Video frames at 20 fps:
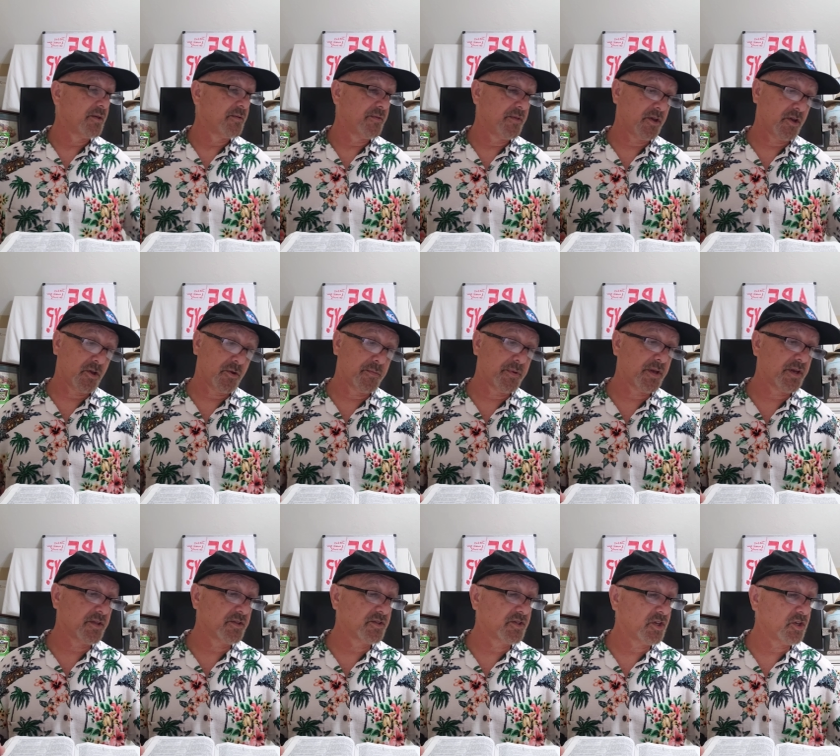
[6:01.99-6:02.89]
They're going to be
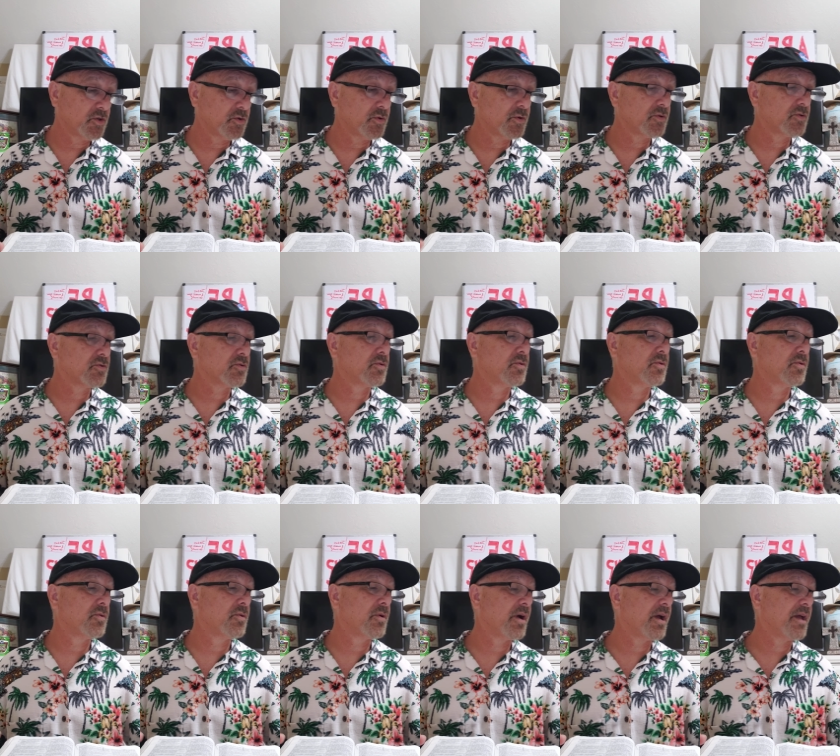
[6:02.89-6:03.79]
continuing
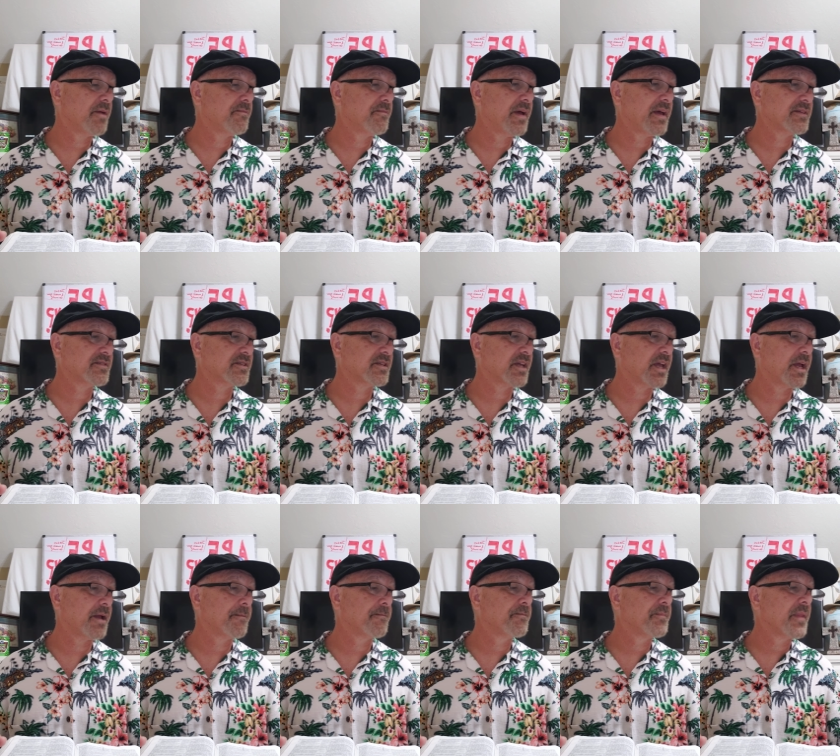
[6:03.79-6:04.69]
to
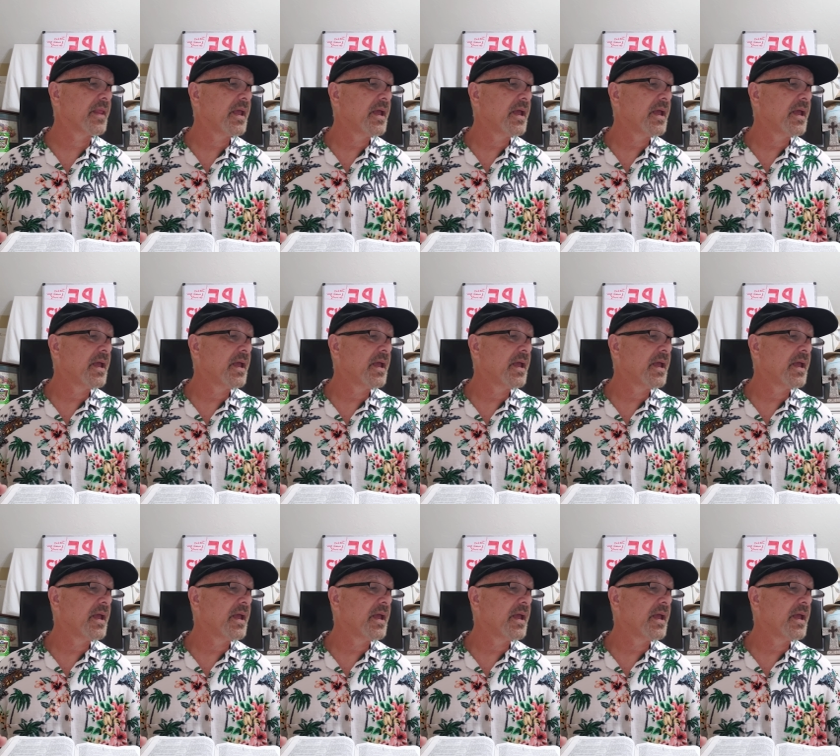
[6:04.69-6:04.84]
investigate.